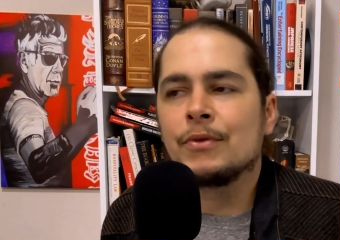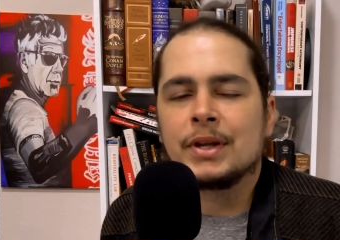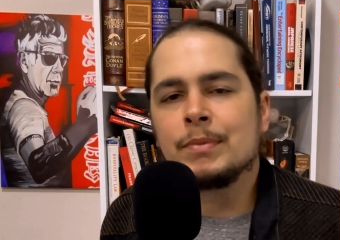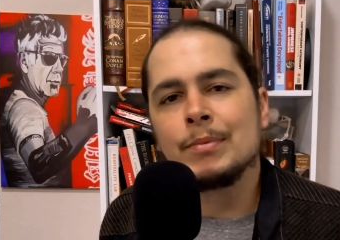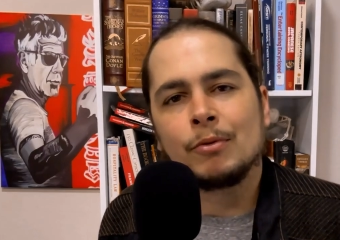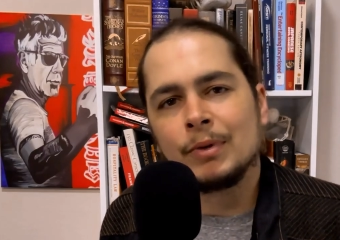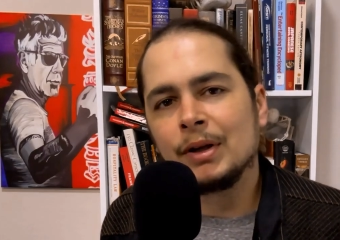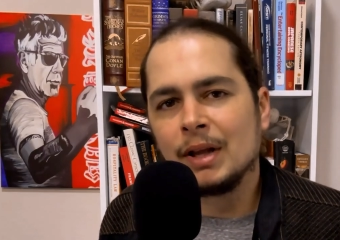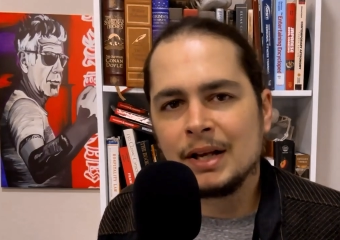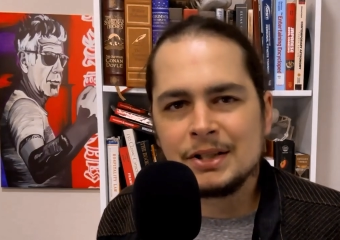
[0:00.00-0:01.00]
Speaker 1: don't think people
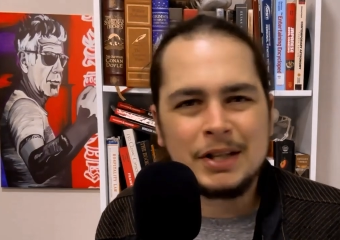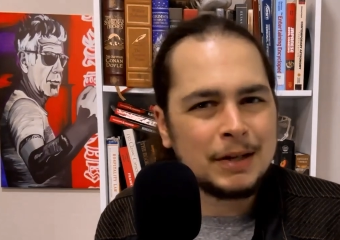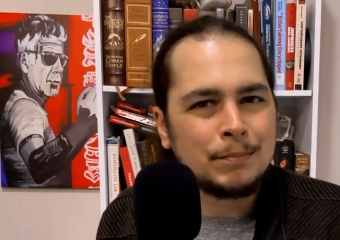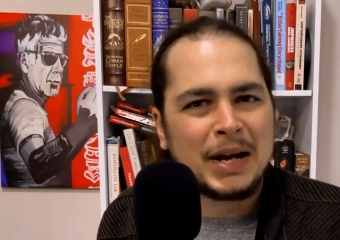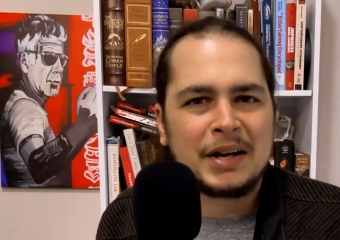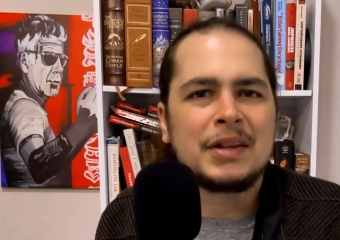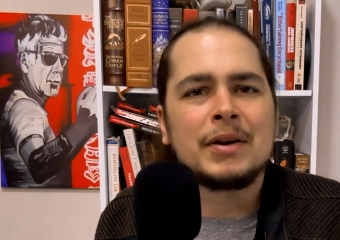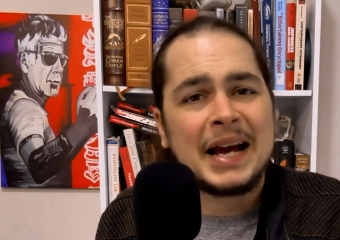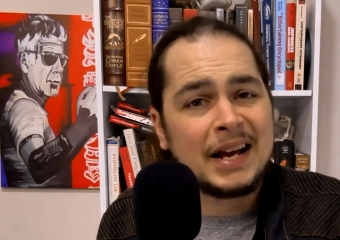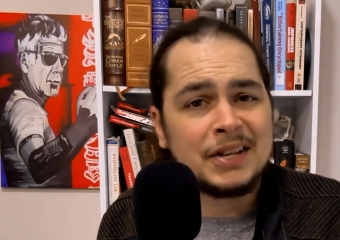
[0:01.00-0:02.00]
realize the impact
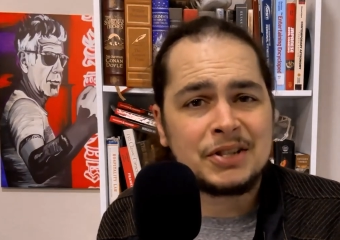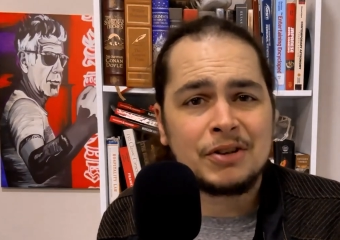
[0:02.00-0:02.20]
that it has